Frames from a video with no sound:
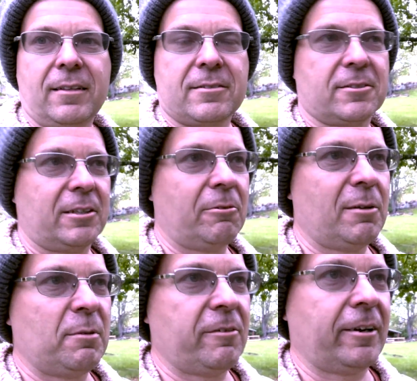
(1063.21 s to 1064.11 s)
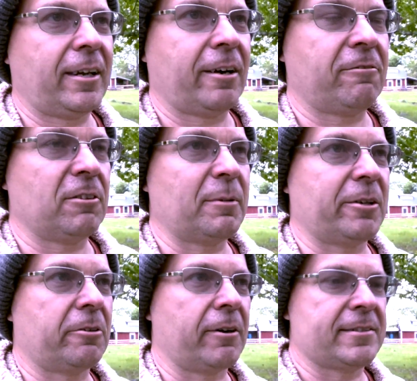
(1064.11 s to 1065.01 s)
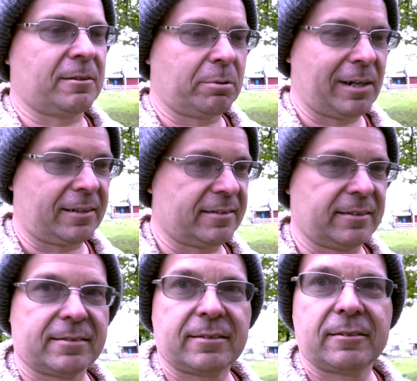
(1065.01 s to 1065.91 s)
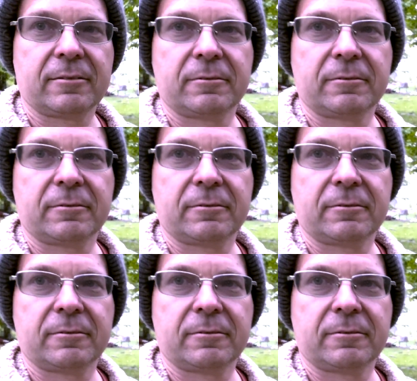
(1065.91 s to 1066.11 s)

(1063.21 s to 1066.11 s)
So you want to be very careful about your grazing practices.